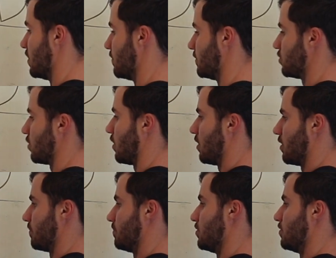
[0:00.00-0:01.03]
me draw
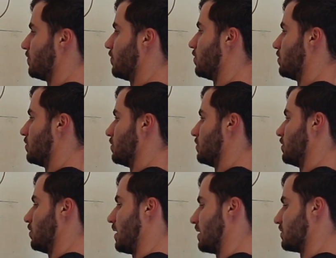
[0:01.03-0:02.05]
our beautiful
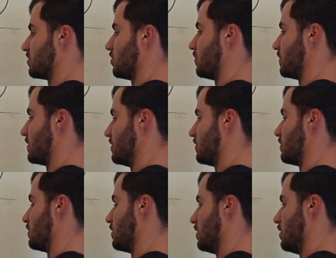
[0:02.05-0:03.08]
little house over here